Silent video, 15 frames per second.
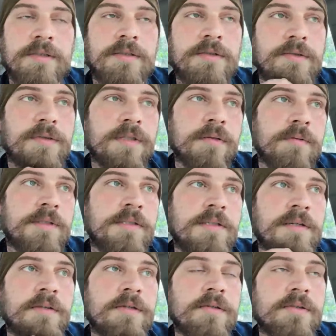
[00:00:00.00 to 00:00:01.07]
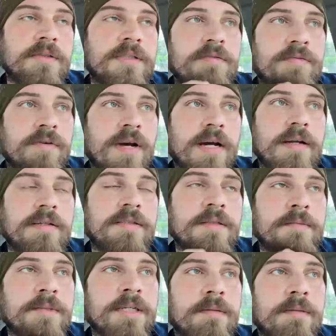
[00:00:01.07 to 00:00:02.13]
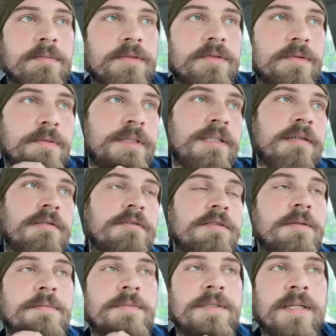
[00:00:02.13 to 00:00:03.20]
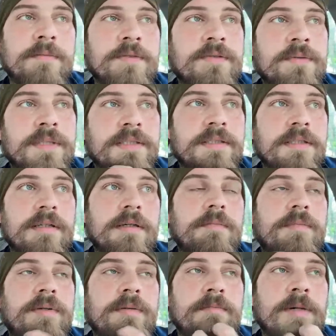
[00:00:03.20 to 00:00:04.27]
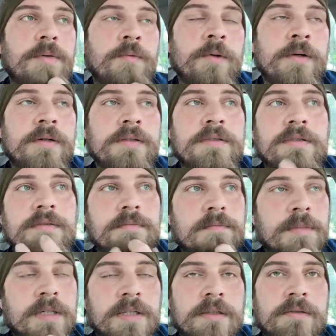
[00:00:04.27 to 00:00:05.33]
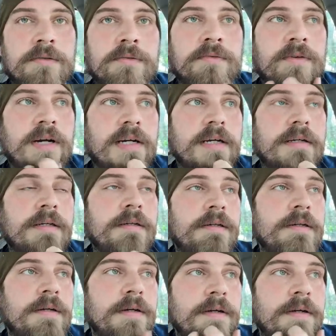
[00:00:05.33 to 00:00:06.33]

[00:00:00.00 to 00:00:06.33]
I go live Monday, Tuesday, Wednesday, Thursday, Friday, sometimes on the weekends, sometimes twice a day, but my word is Monday through Friday.